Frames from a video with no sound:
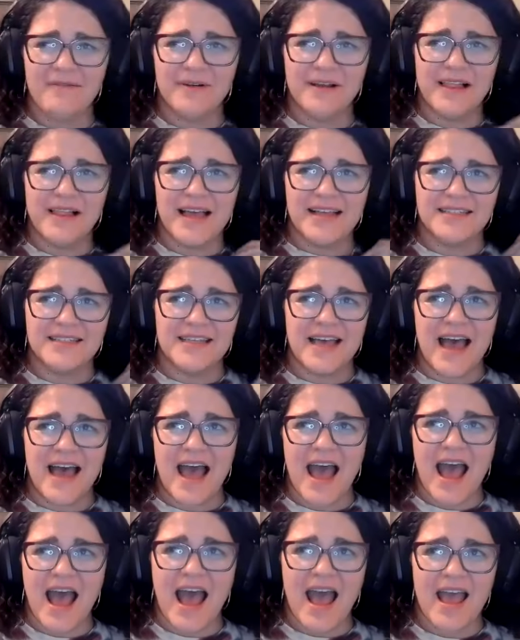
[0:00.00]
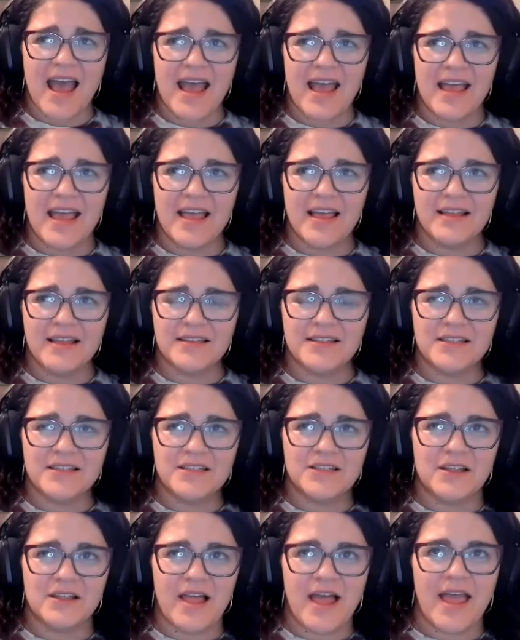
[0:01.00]
realized that I
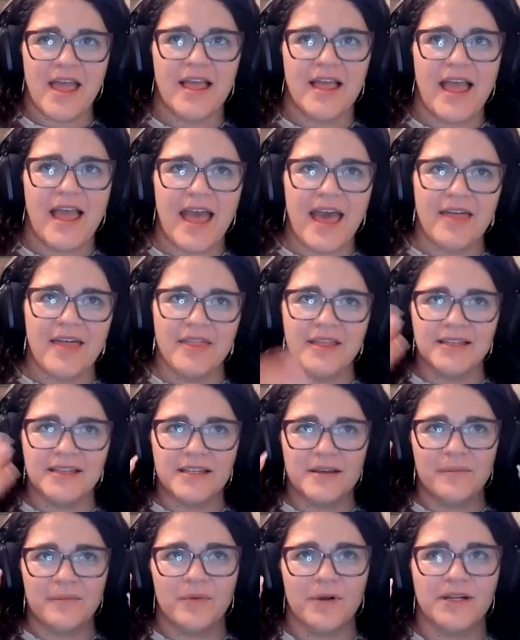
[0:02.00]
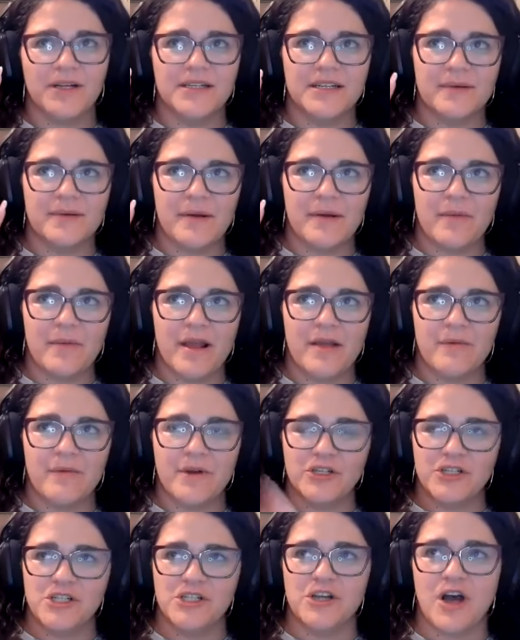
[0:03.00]
like had this imprinted in my brain when
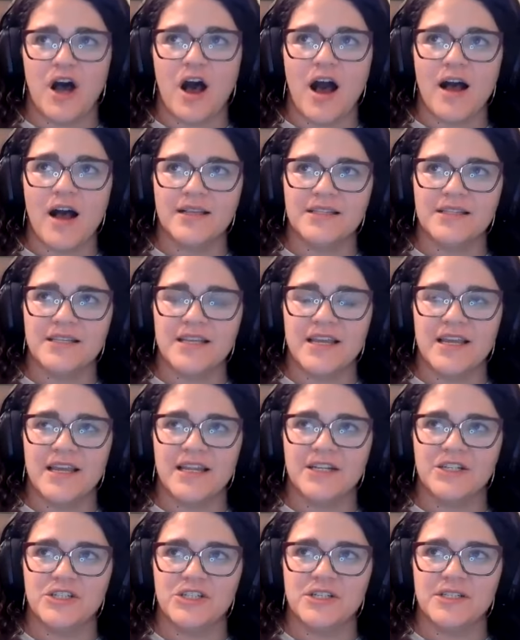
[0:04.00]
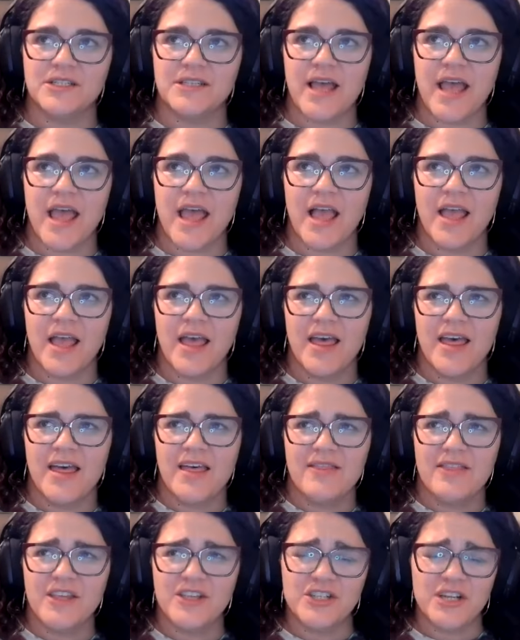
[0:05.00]
she talks and she's like,
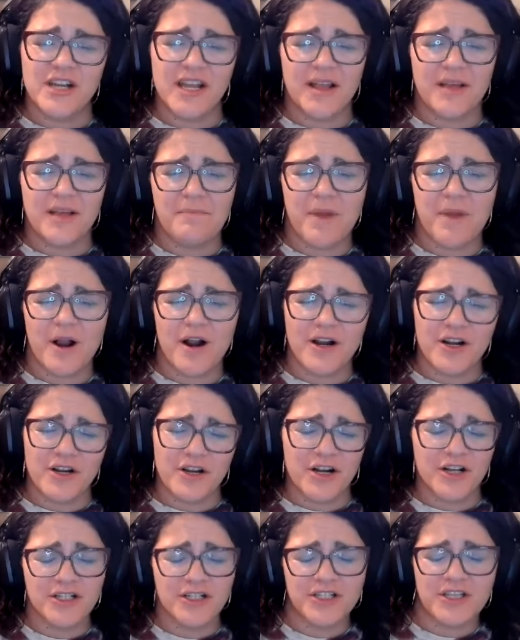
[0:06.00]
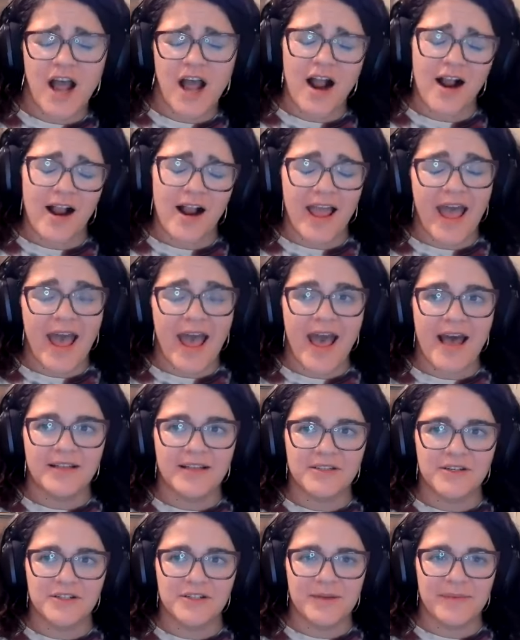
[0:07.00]
they should have murdered your sorry
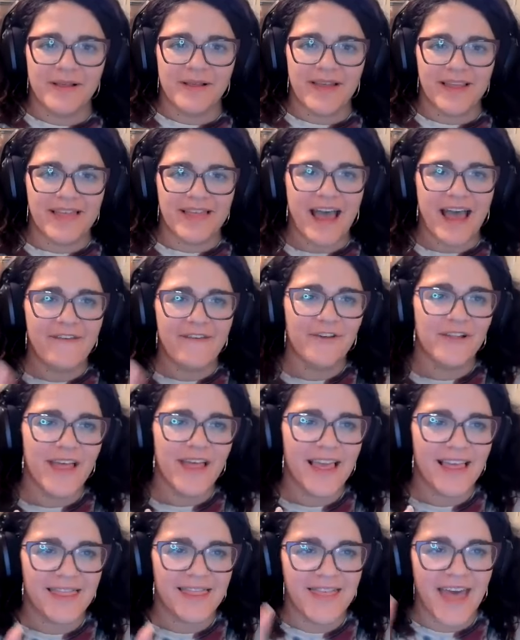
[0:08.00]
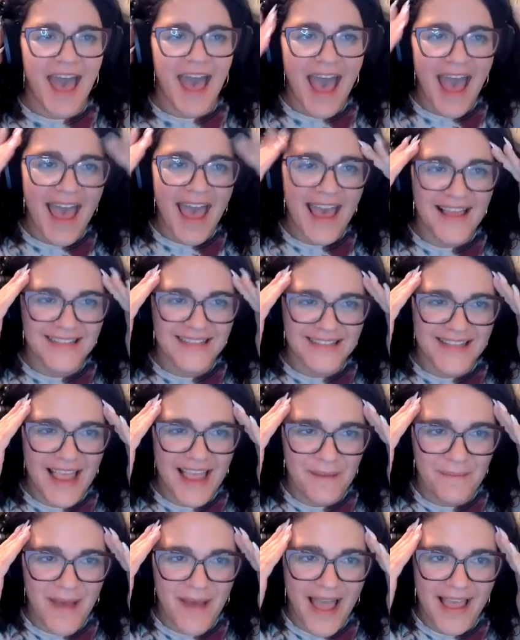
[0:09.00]
ass or something like that. I feel like that is
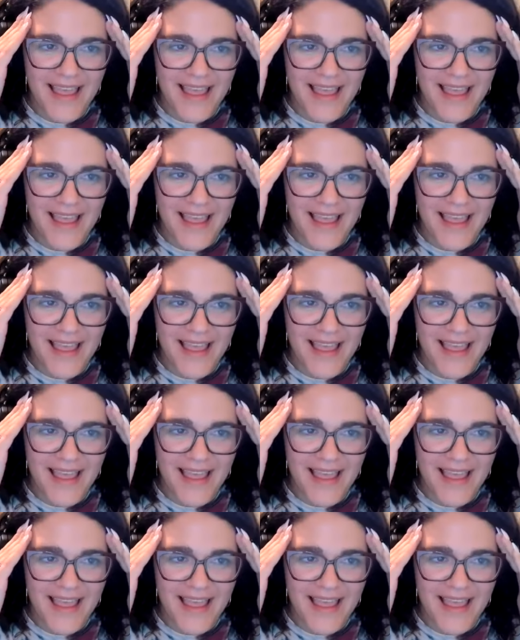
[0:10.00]
like my